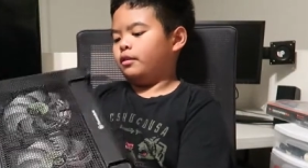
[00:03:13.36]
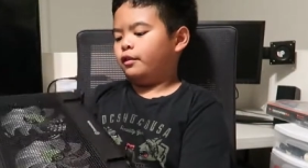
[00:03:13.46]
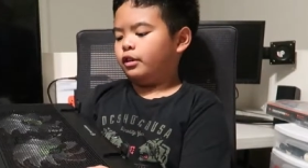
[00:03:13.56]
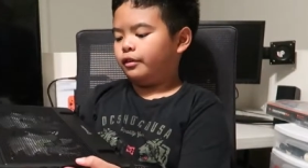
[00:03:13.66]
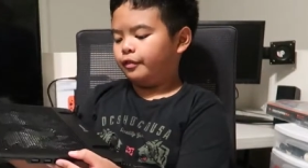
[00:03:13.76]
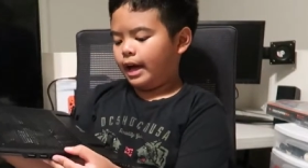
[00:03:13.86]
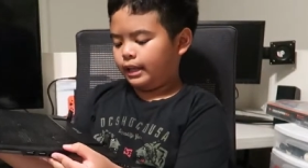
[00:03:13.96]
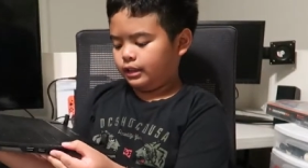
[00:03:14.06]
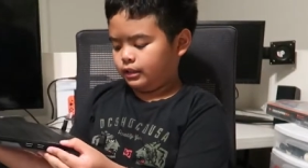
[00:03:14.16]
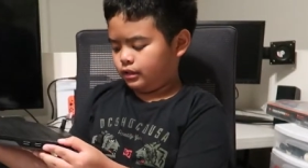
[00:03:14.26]
for the
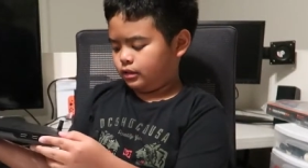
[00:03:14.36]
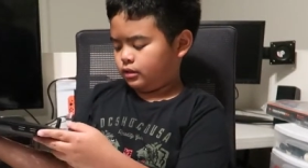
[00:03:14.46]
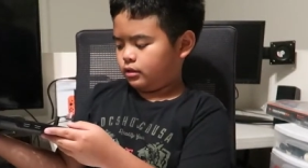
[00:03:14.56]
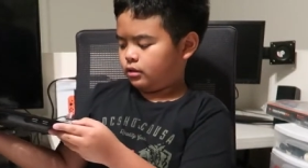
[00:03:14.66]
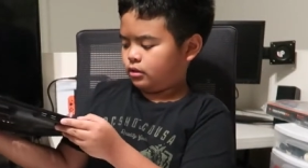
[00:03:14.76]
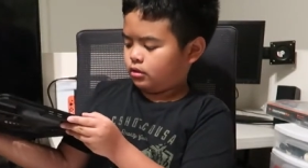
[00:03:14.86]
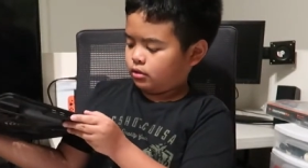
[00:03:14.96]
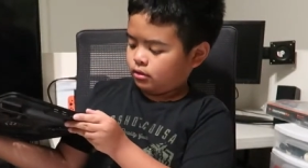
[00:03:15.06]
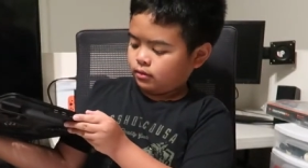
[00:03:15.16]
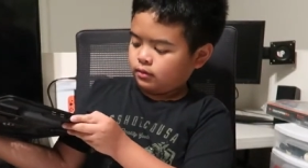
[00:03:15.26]
fans
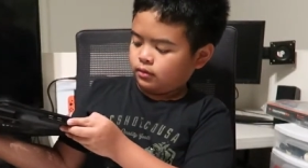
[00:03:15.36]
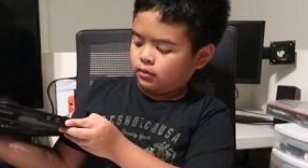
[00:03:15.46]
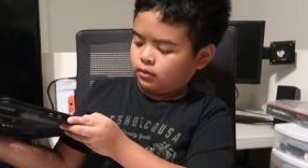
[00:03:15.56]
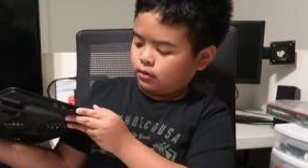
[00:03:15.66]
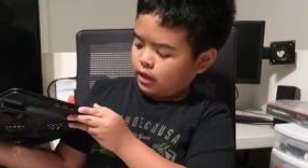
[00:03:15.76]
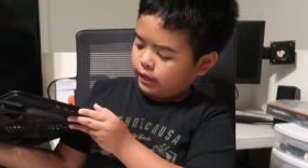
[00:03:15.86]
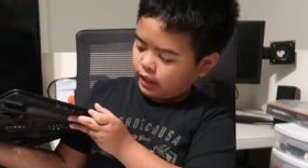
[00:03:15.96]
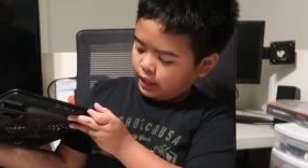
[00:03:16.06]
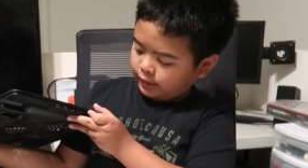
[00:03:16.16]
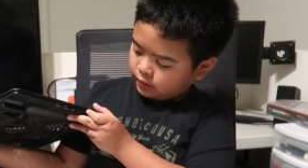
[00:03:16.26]
and
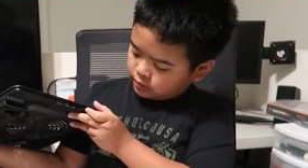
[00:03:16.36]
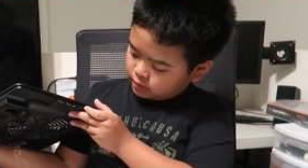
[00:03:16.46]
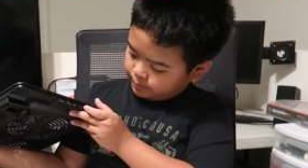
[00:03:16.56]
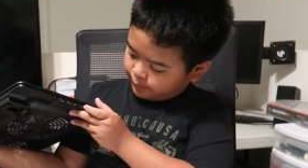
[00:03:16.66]
the lights.